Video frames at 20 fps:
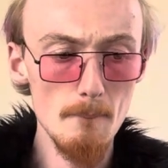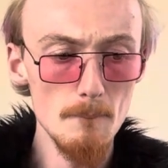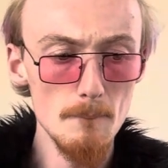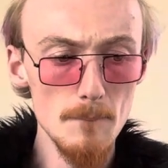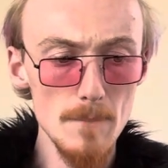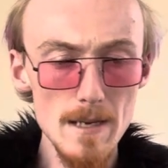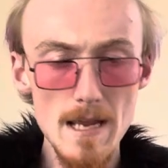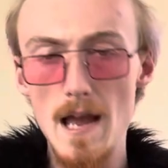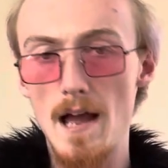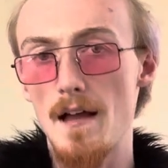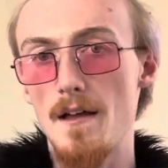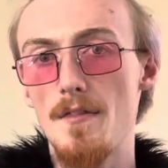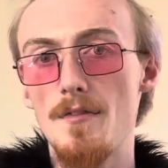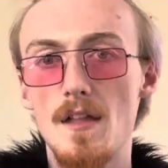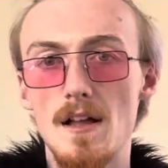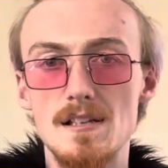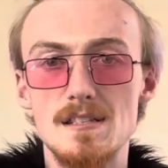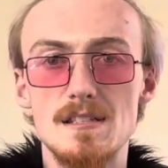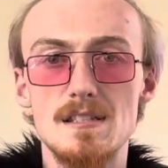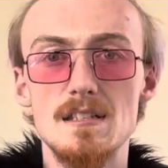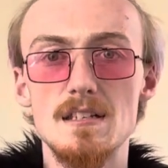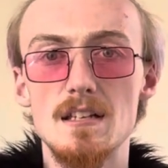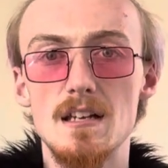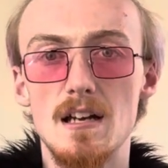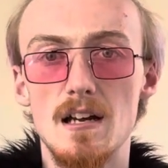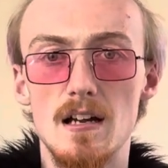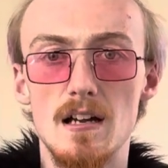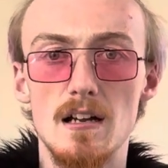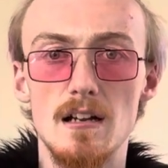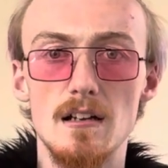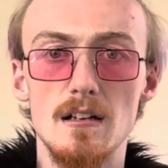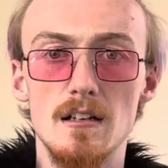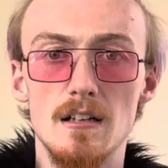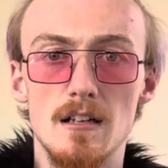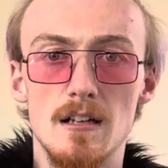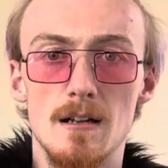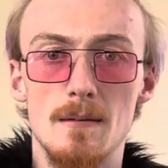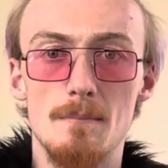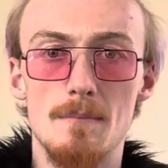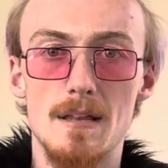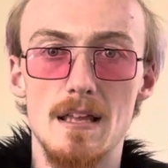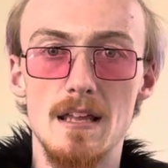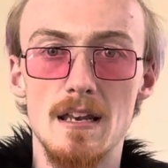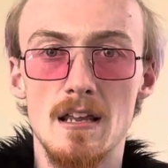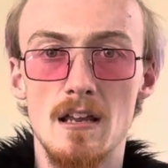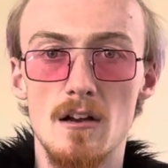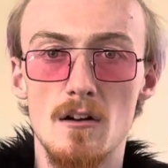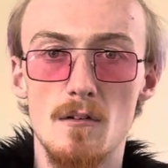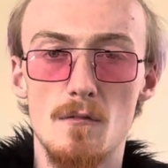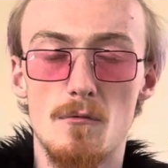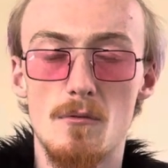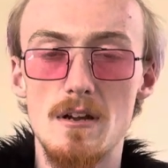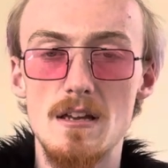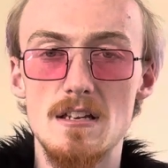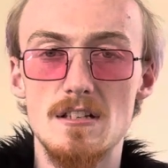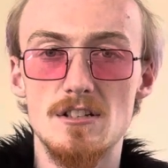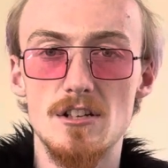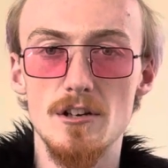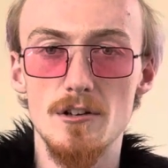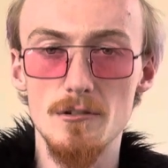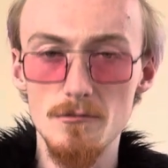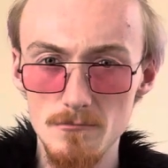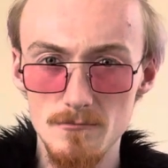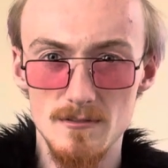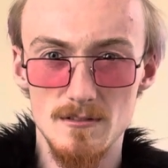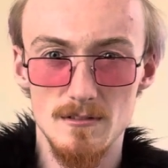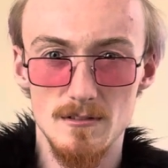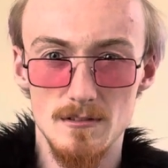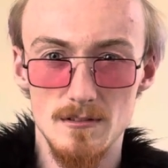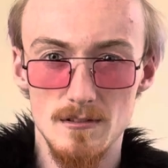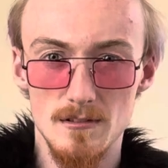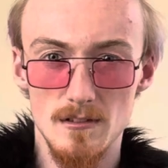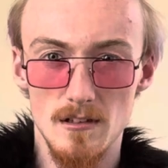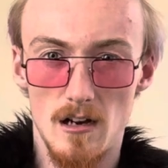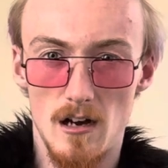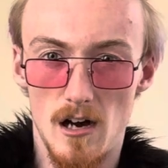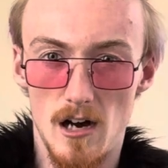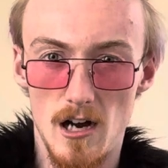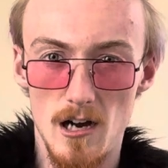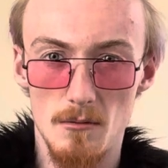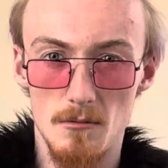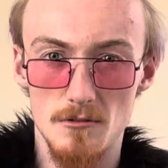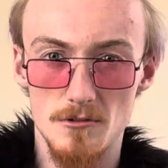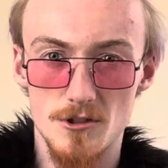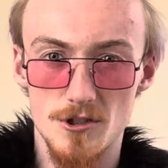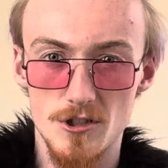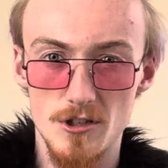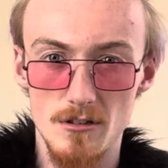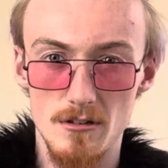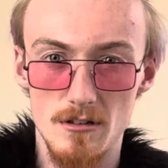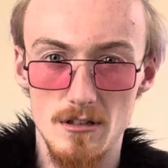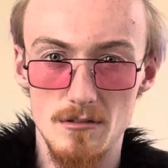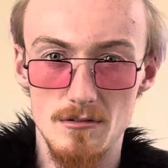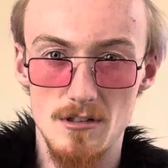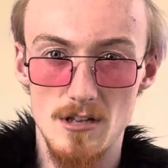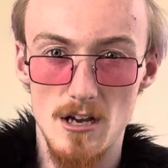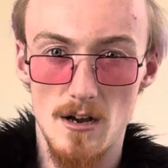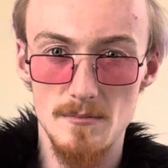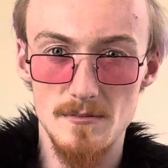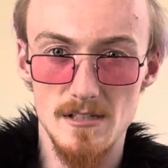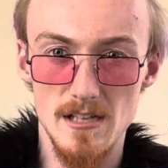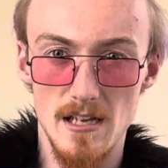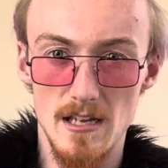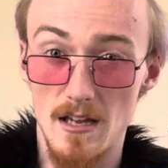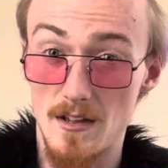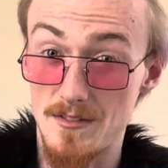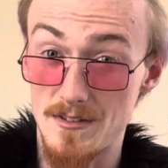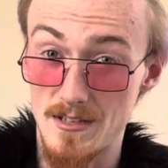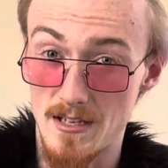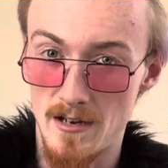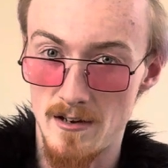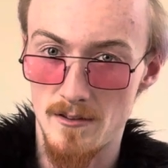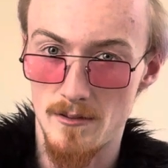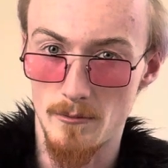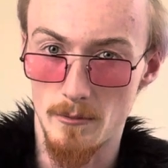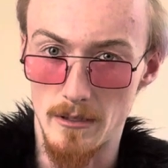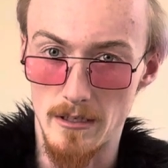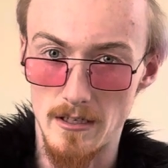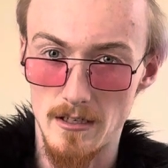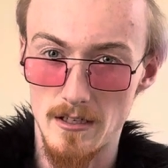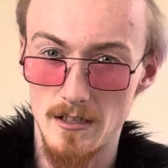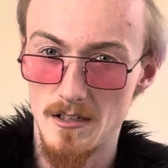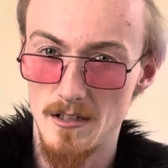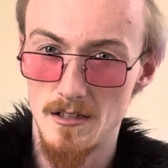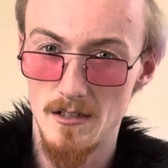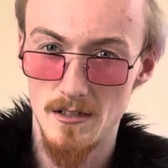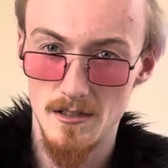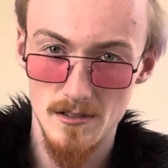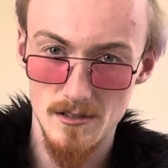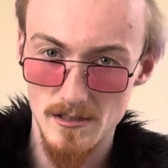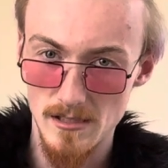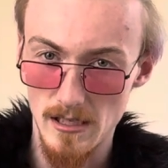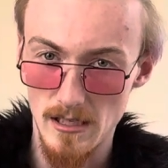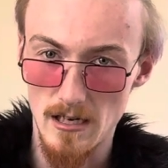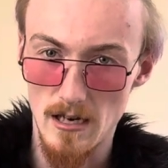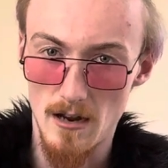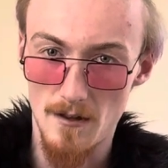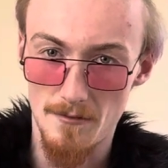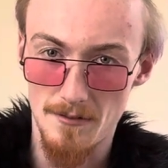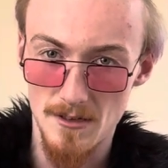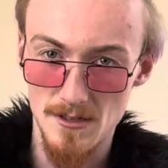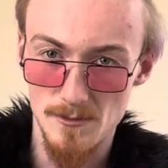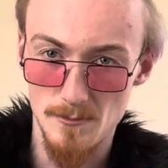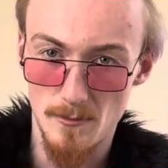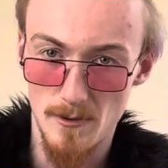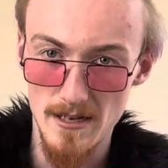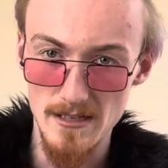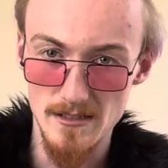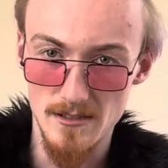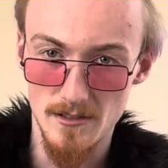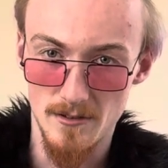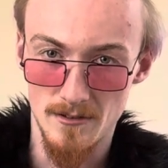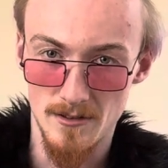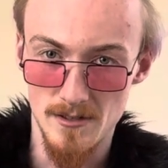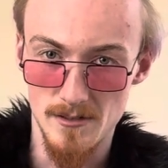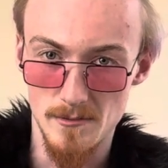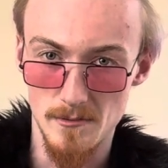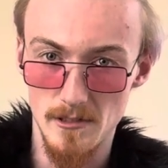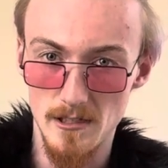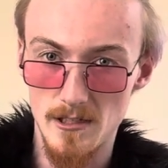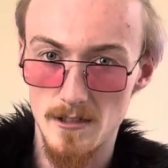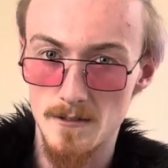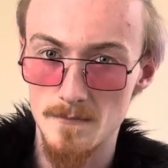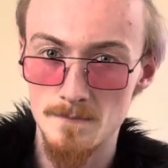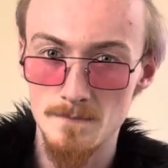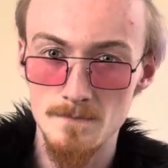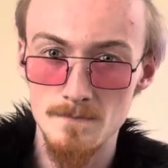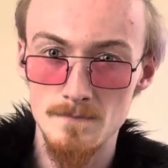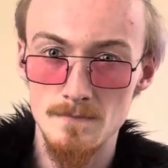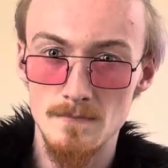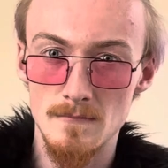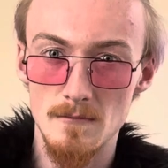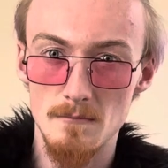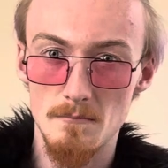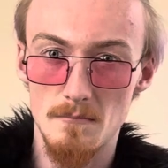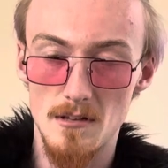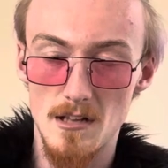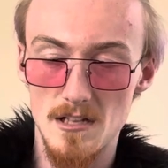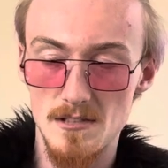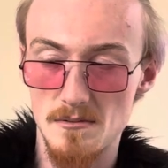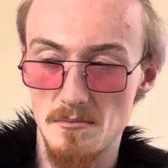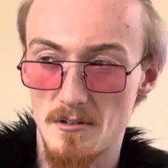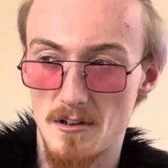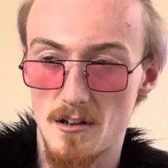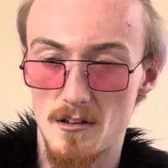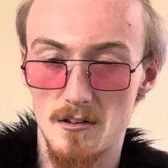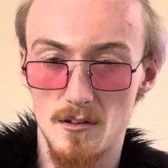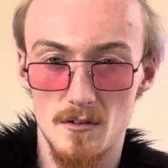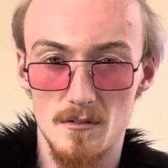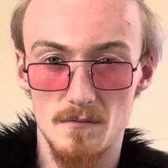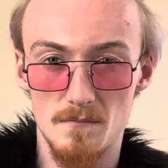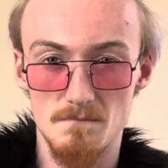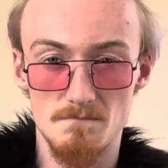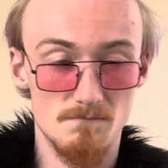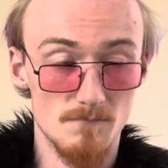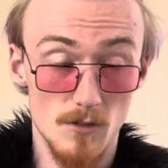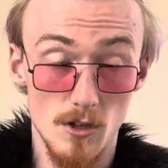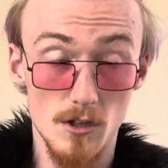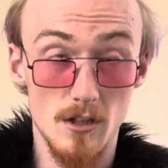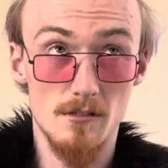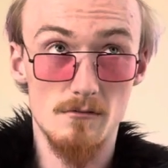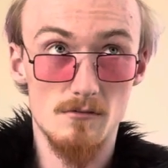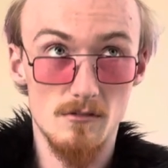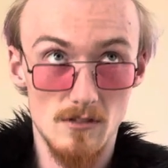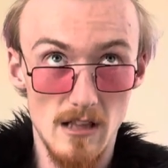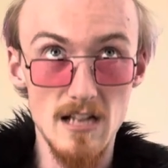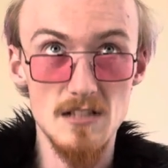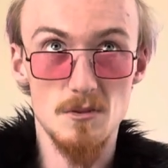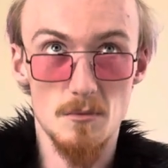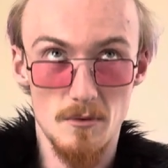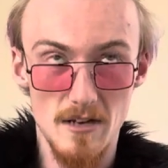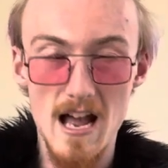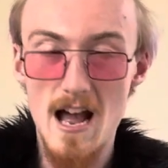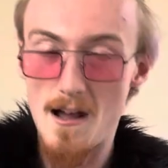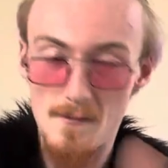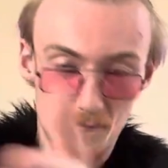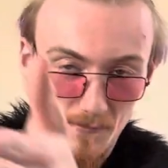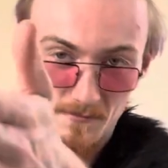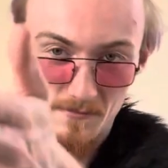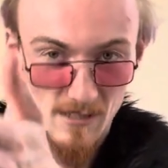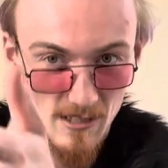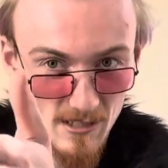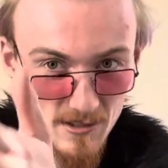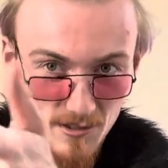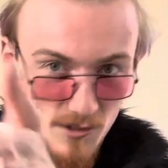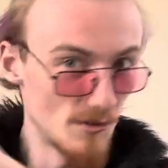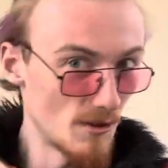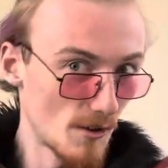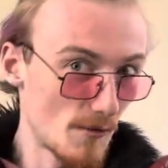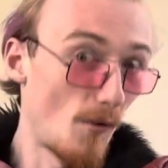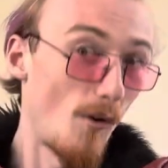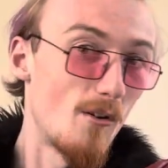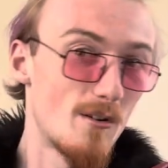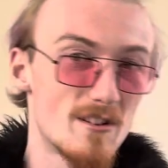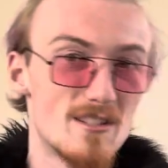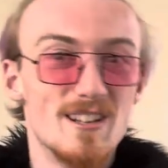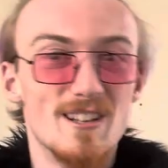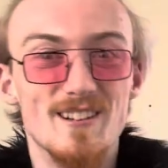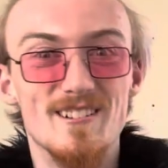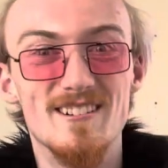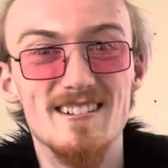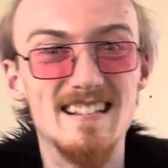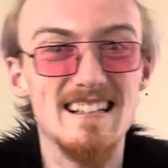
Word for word: But yeah, that's the uh, beginning of week two. I will shoot you the update at the end of the week, tell you how things went during this week, but that's what we got look look, that's what we have to look forward to.